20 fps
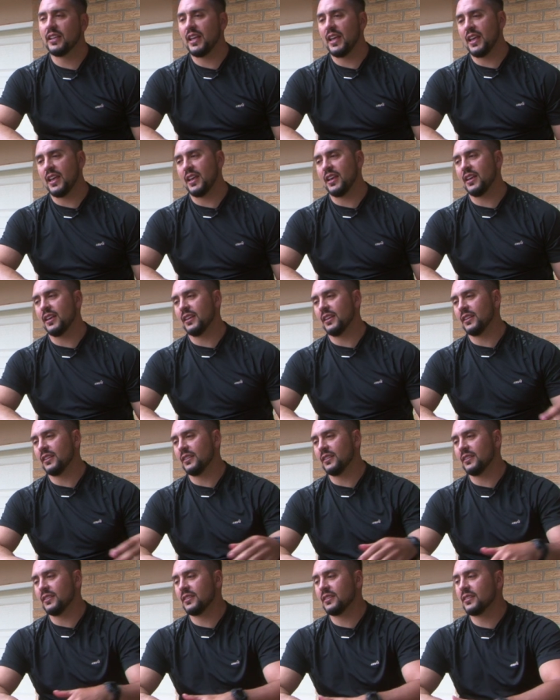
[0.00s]

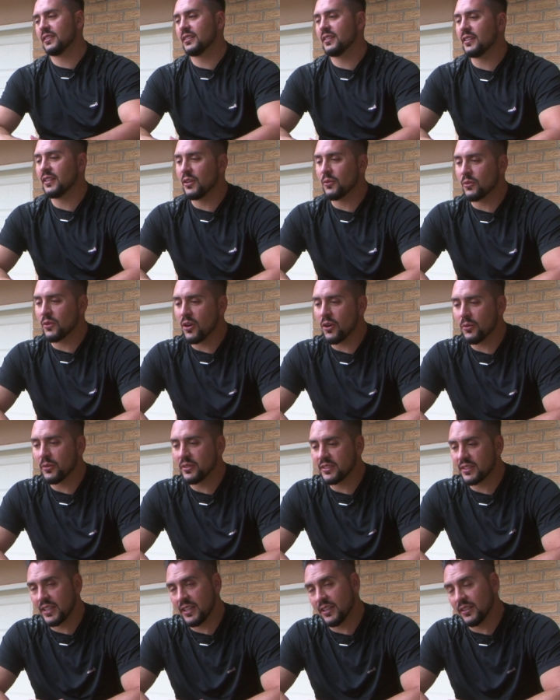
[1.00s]
and there were
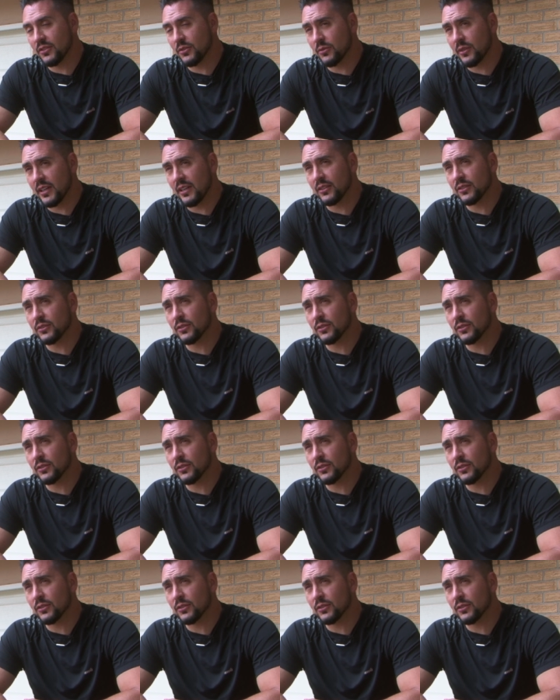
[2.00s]
always kids around.